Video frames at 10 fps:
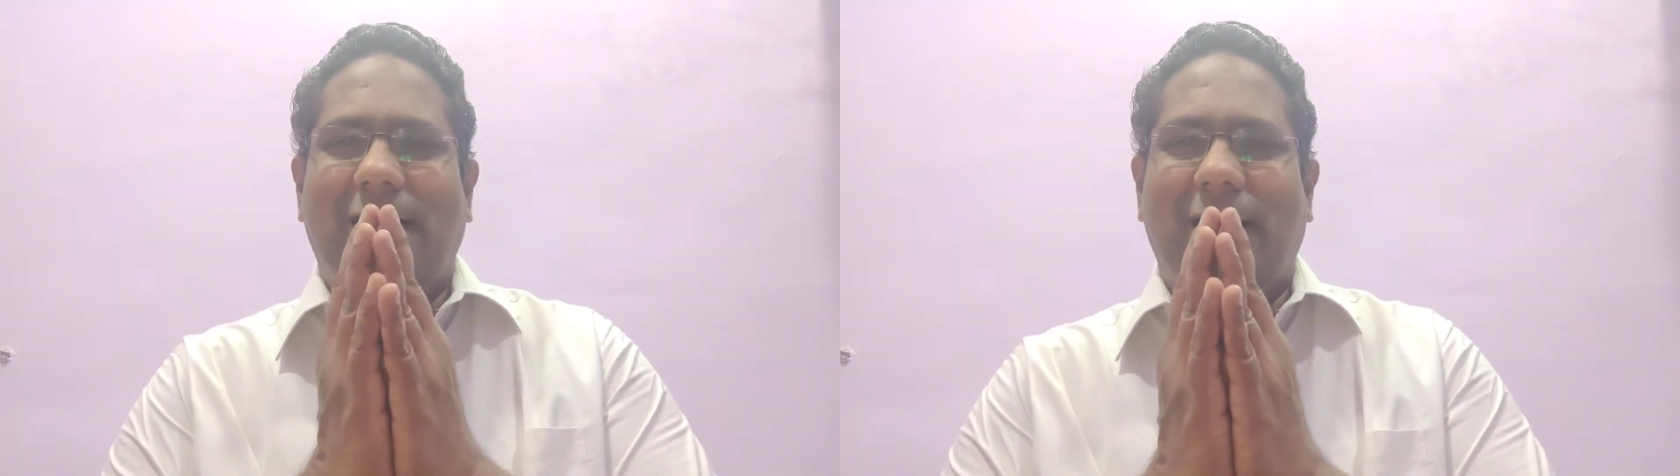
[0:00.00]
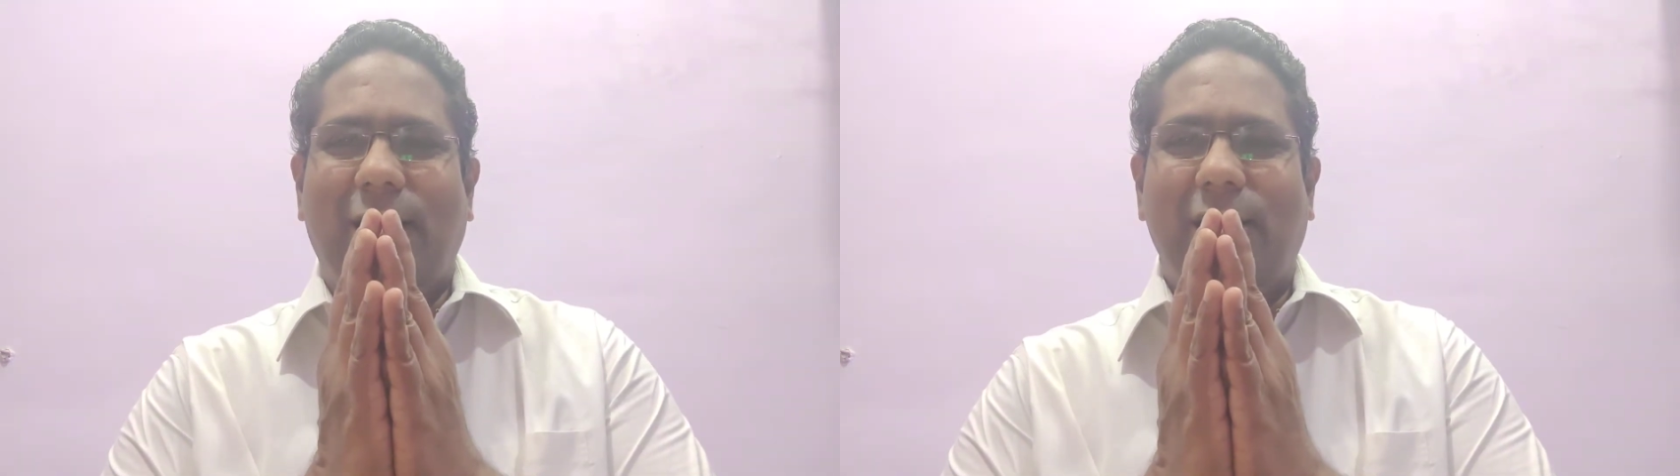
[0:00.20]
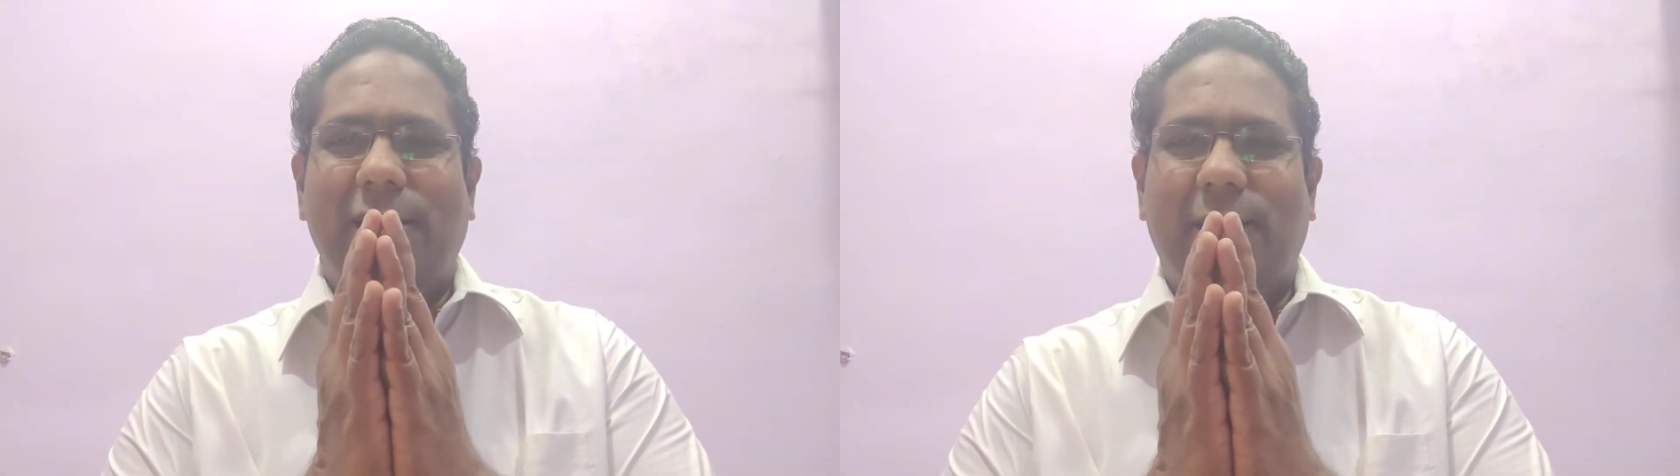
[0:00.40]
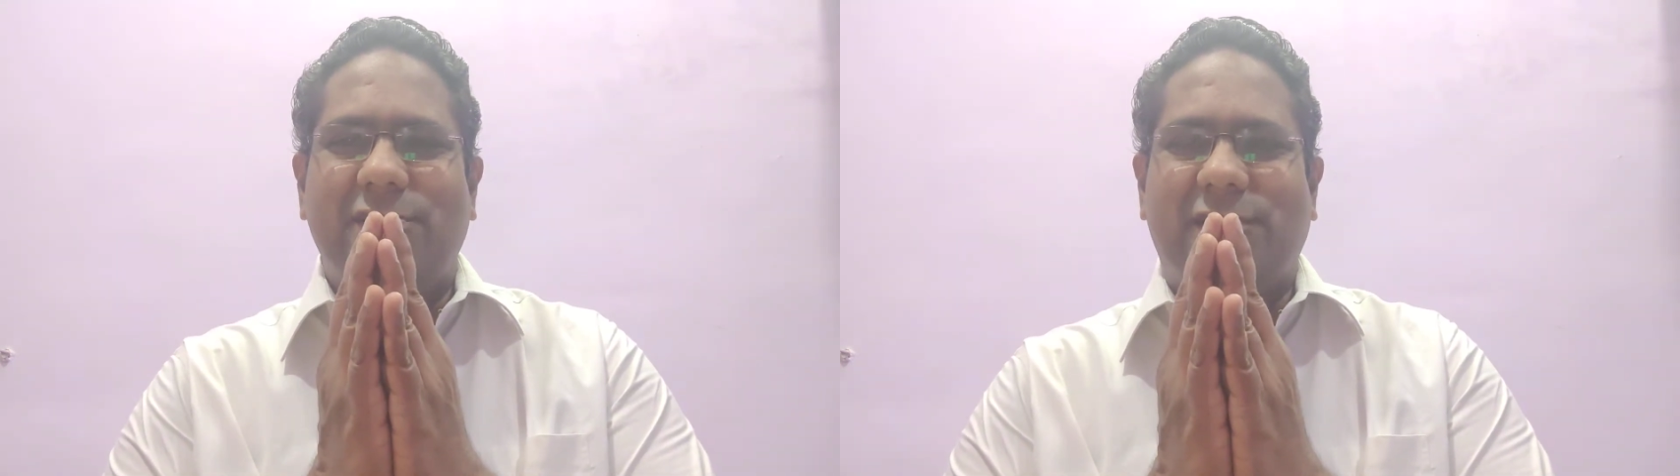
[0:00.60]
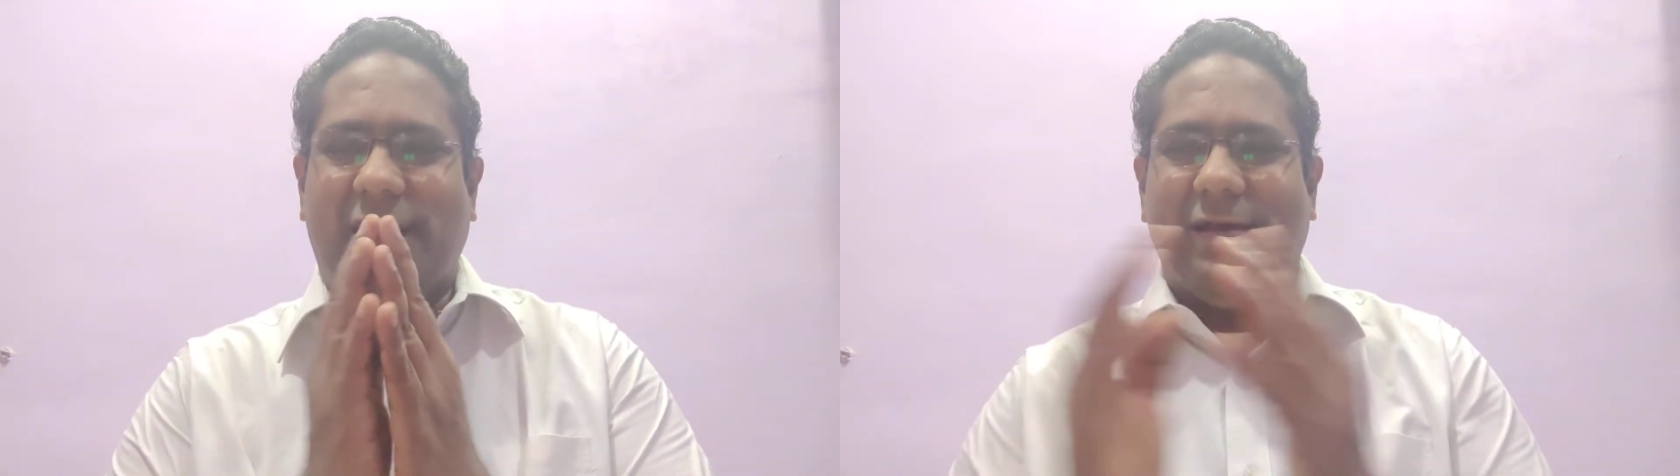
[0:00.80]
Hello,
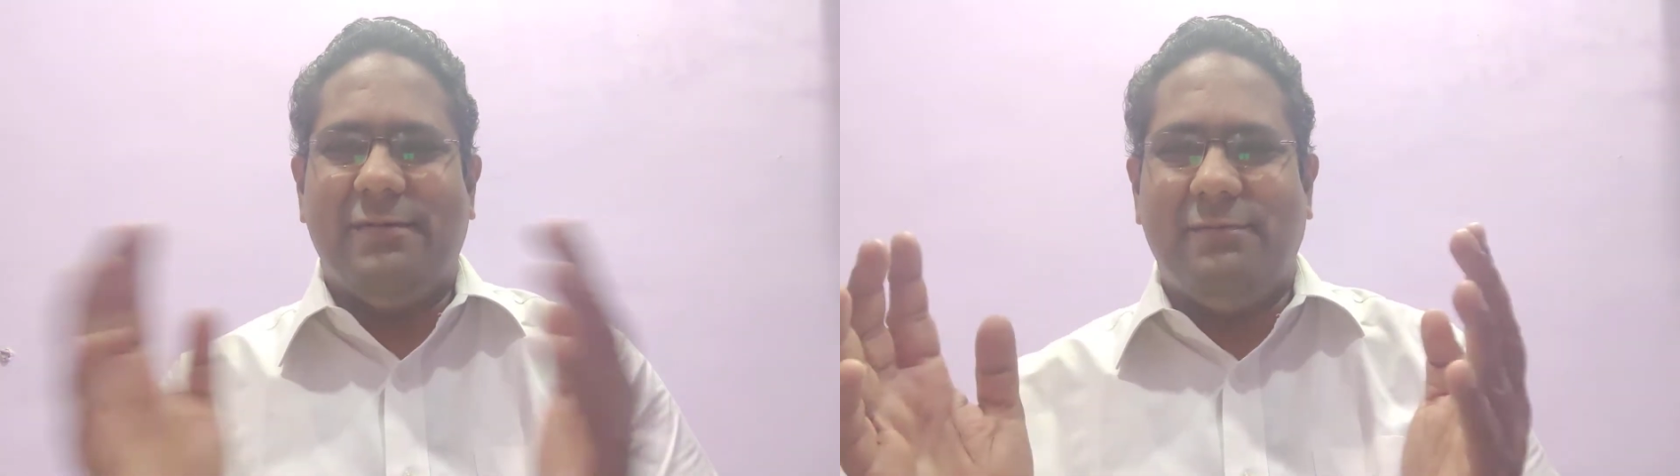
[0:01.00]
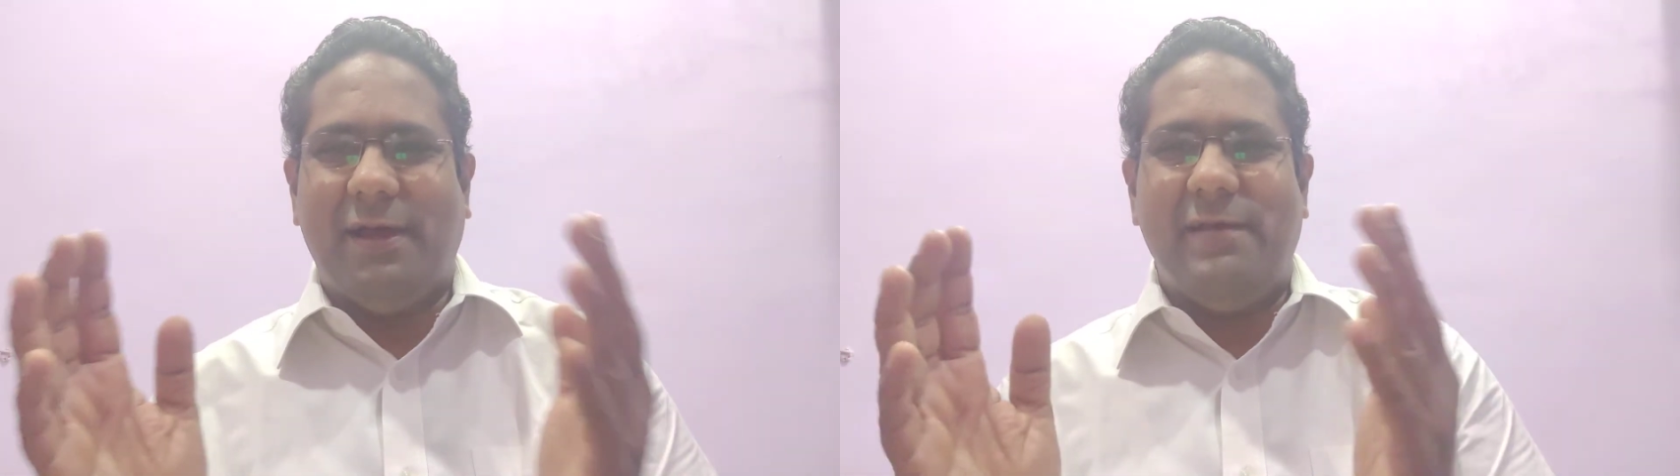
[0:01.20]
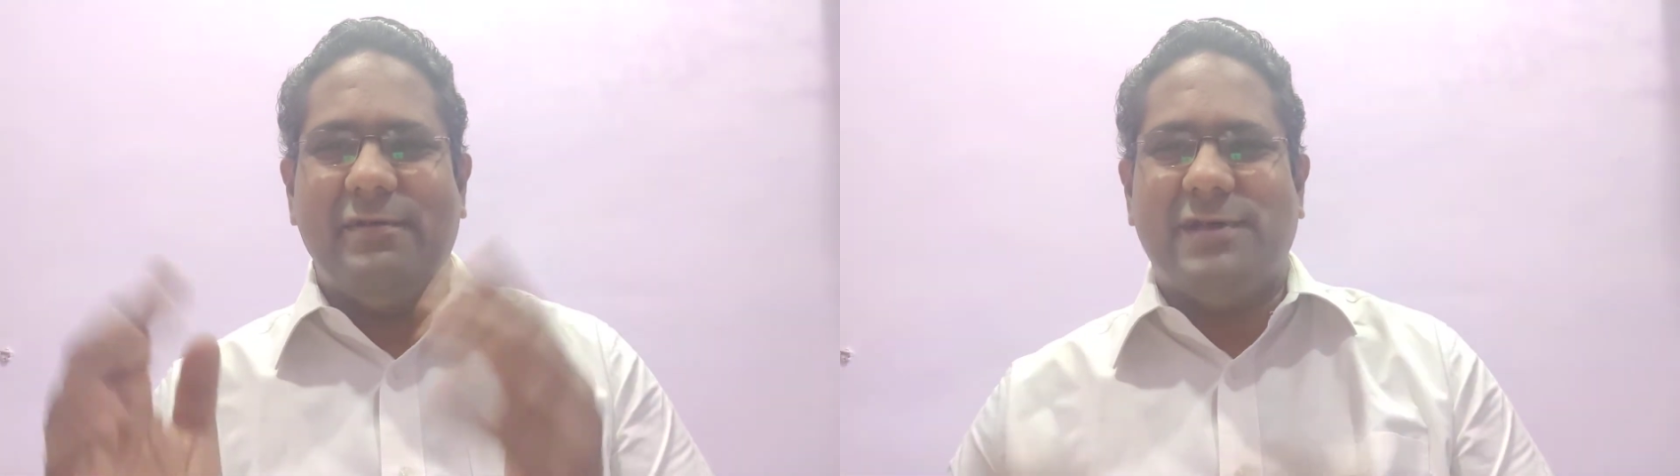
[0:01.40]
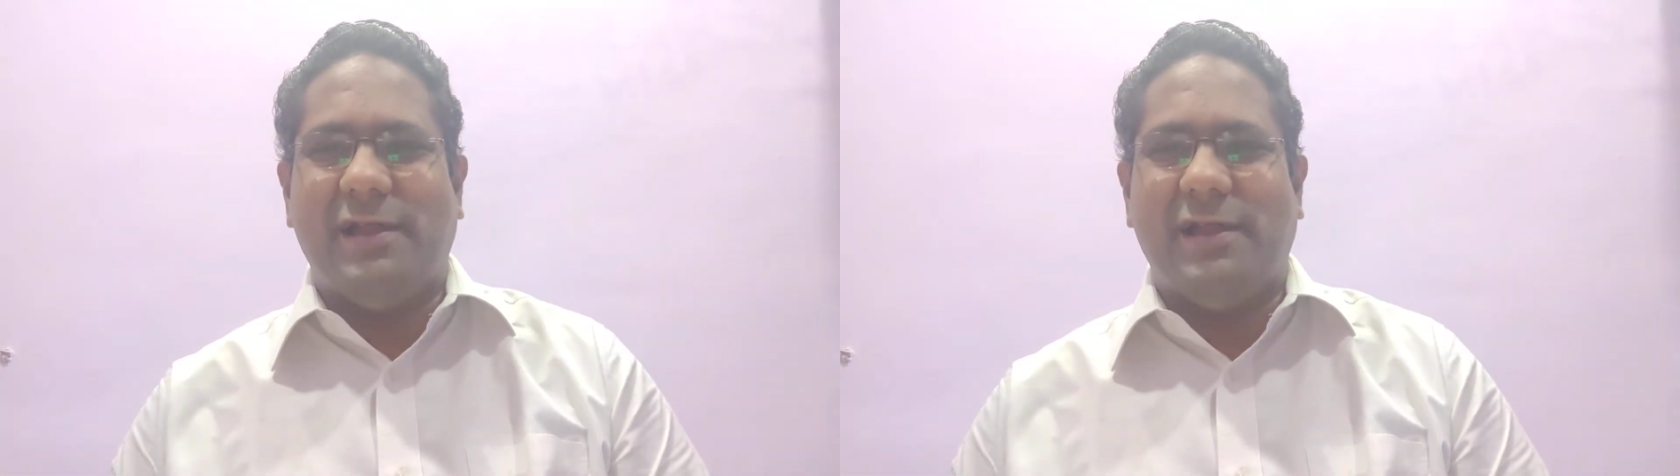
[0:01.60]
namaste. My name is